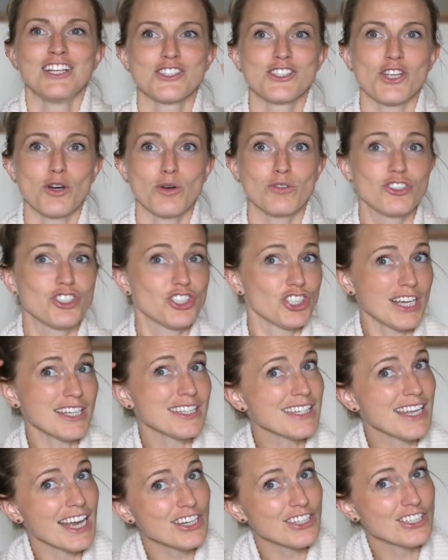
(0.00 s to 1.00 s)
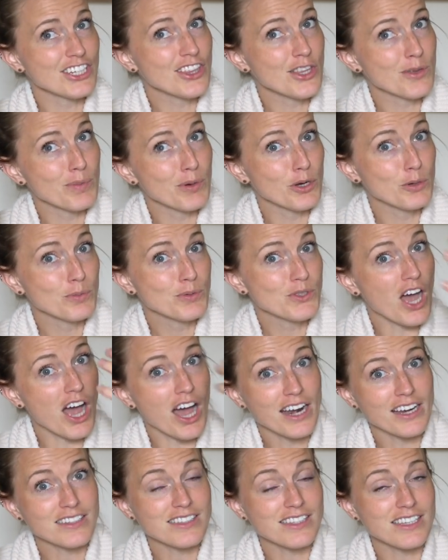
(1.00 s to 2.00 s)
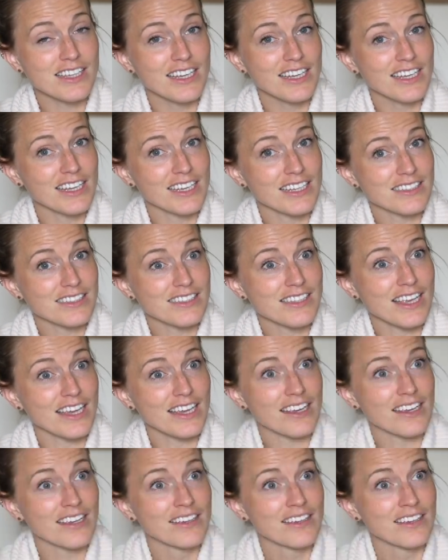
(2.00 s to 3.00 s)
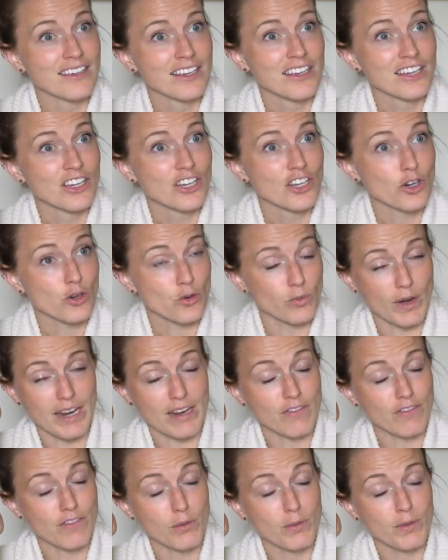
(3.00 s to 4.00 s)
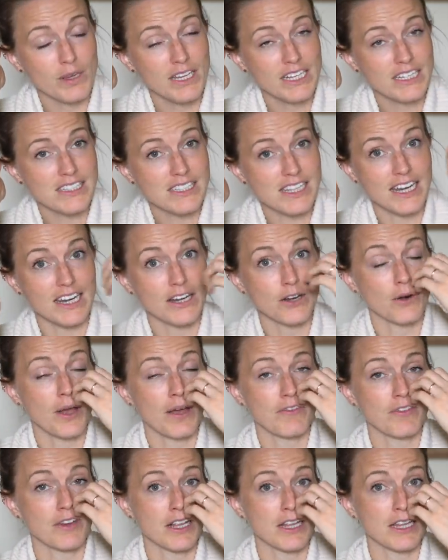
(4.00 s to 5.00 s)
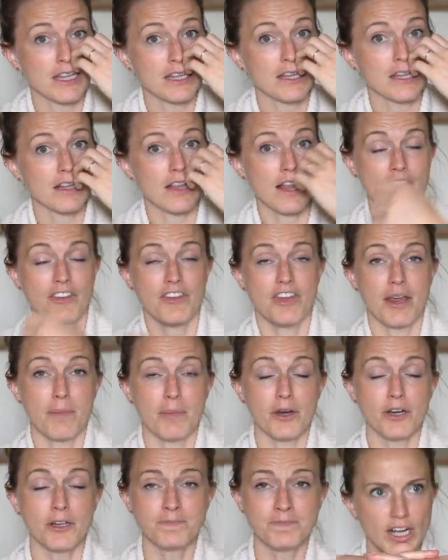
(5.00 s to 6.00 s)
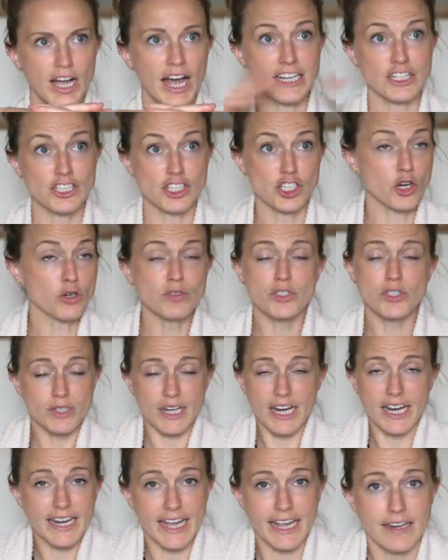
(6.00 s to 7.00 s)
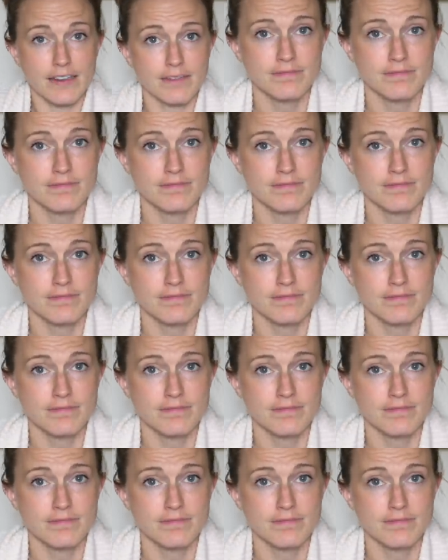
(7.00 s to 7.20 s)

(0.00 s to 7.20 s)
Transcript: So just catching the poops honestly is like great for me because then I don't have to clean the cloth diaper. I don't do it at night.